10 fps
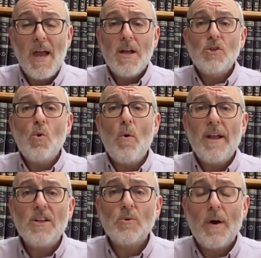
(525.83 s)

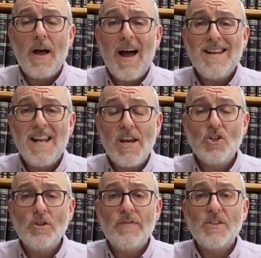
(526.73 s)
talking to a
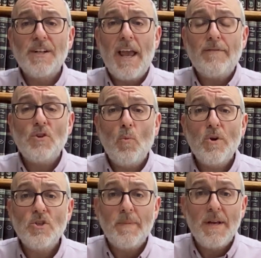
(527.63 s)
nation of slaves who wish
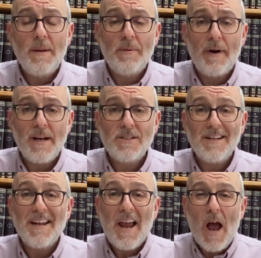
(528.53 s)
to be liberated,